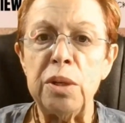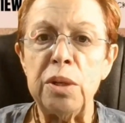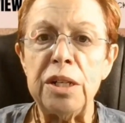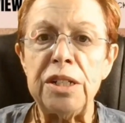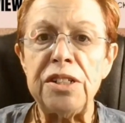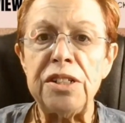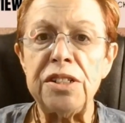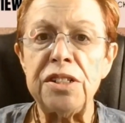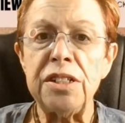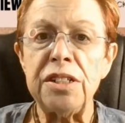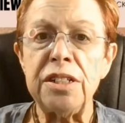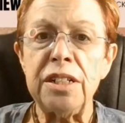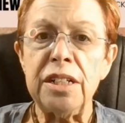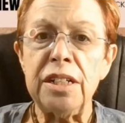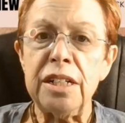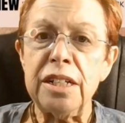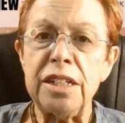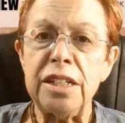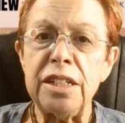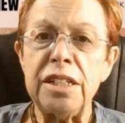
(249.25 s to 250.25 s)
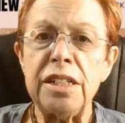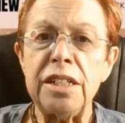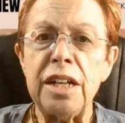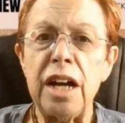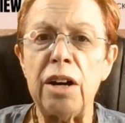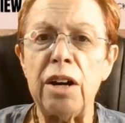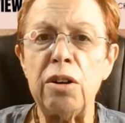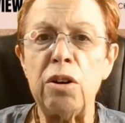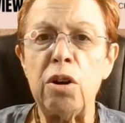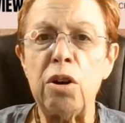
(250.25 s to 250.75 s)
which
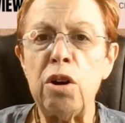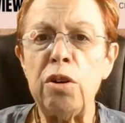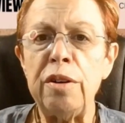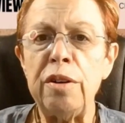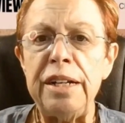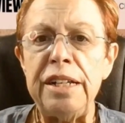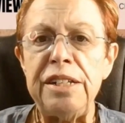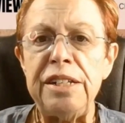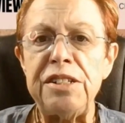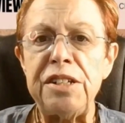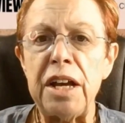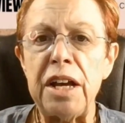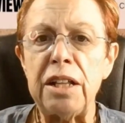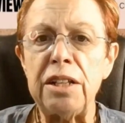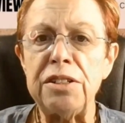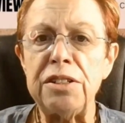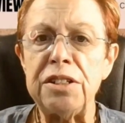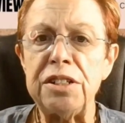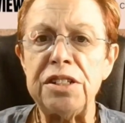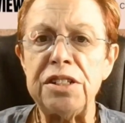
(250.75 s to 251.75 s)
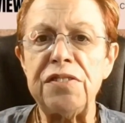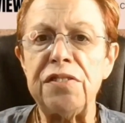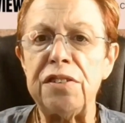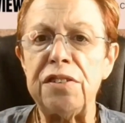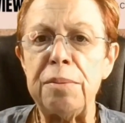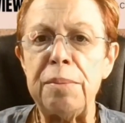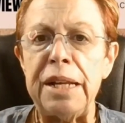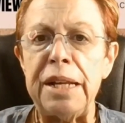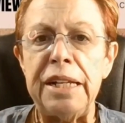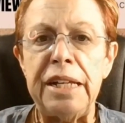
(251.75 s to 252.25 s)
are already challenges
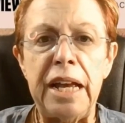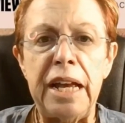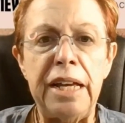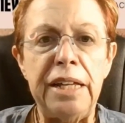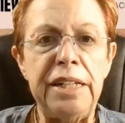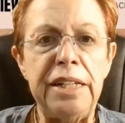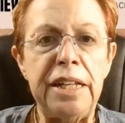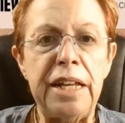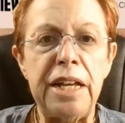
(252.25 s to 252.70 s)
for many